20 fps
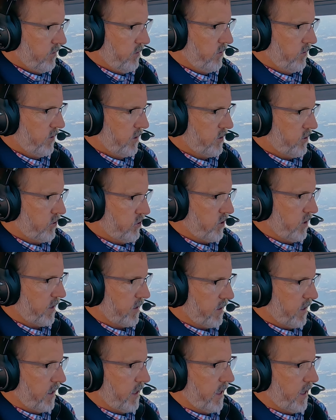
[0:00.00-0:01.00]
So let's check
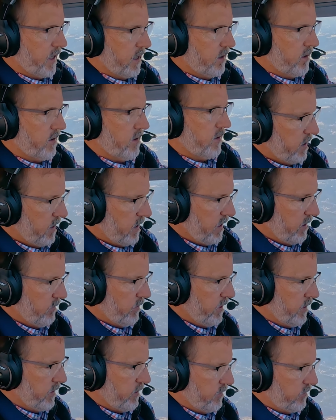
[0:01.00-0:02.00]
that out. The
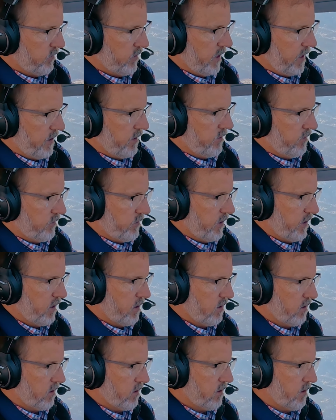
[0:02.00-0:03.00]
way this says
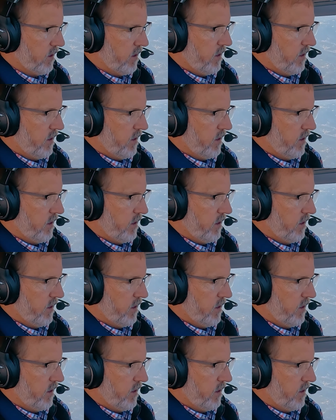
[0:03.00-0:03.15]
they're